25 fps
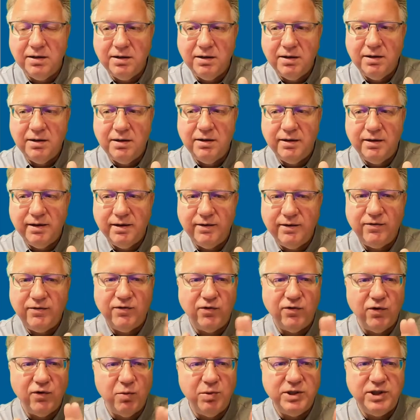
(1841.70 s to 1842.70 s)
It's
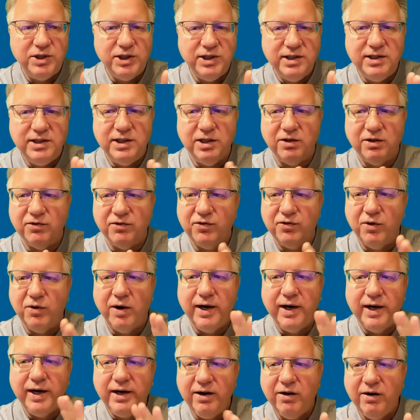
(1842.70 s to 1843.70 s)
so much easier. So I
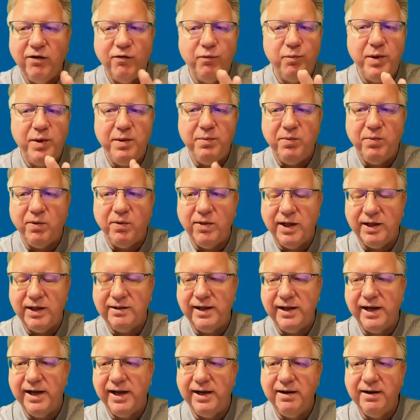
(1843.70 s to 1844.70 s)
hear of people that
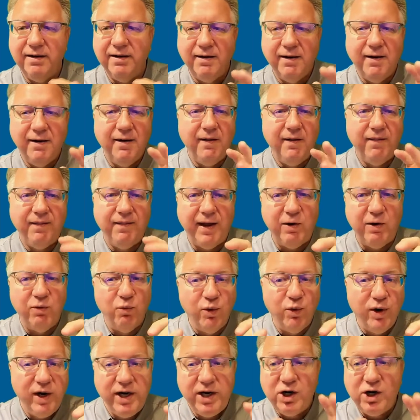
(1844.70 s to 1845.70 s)
they
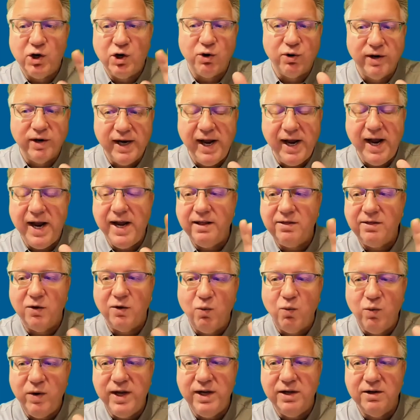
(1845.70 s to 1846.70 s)
recreate the
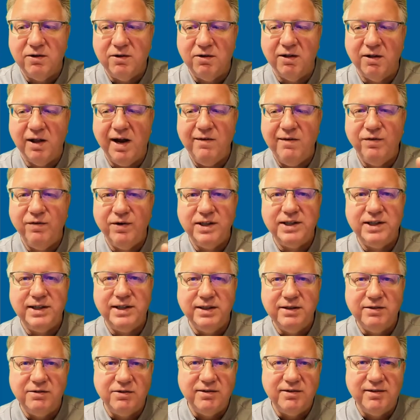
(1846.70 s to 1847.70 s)
wheel every
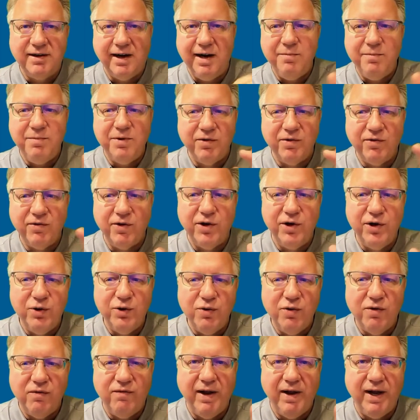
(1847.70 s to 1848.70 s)
single time there's a new
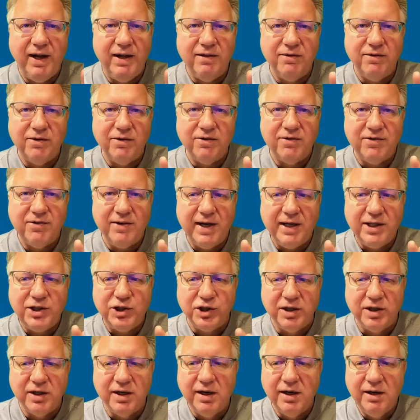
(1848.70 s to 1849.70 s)
event in their
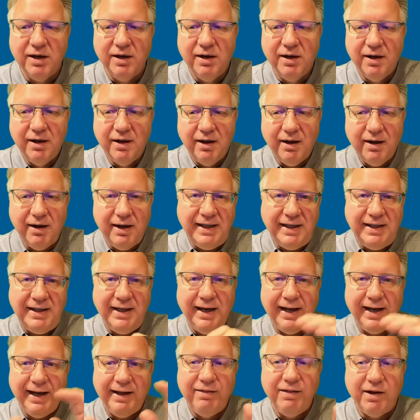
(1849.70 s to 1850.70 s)
section,
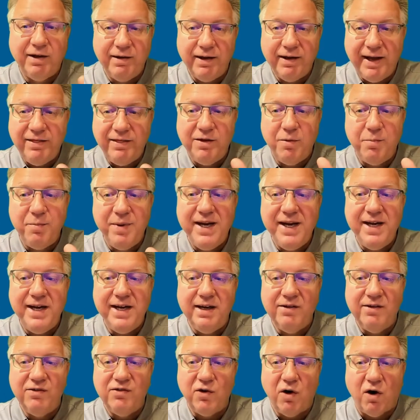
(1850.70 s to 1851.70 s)
and the
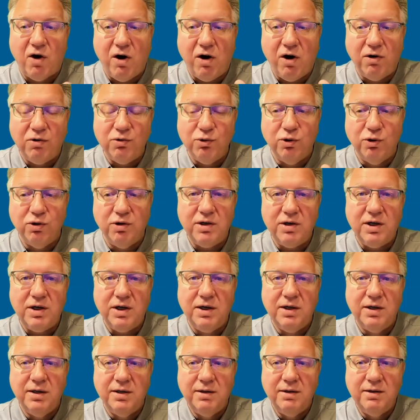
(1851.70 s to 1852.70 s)
meetings all look
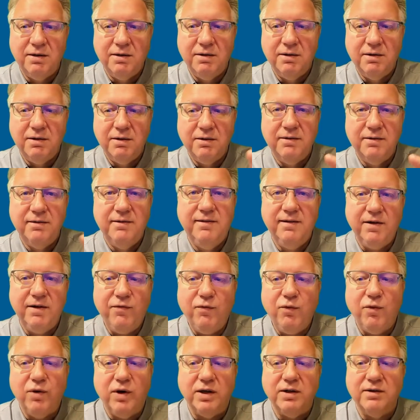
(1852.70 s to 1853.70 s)

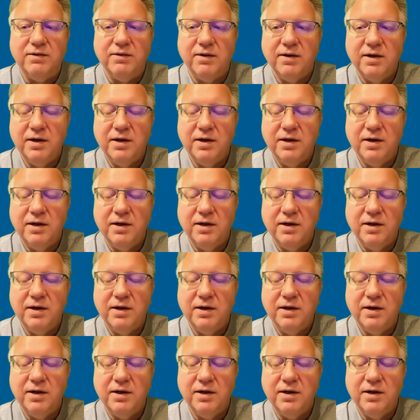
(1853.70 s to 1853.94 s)
different.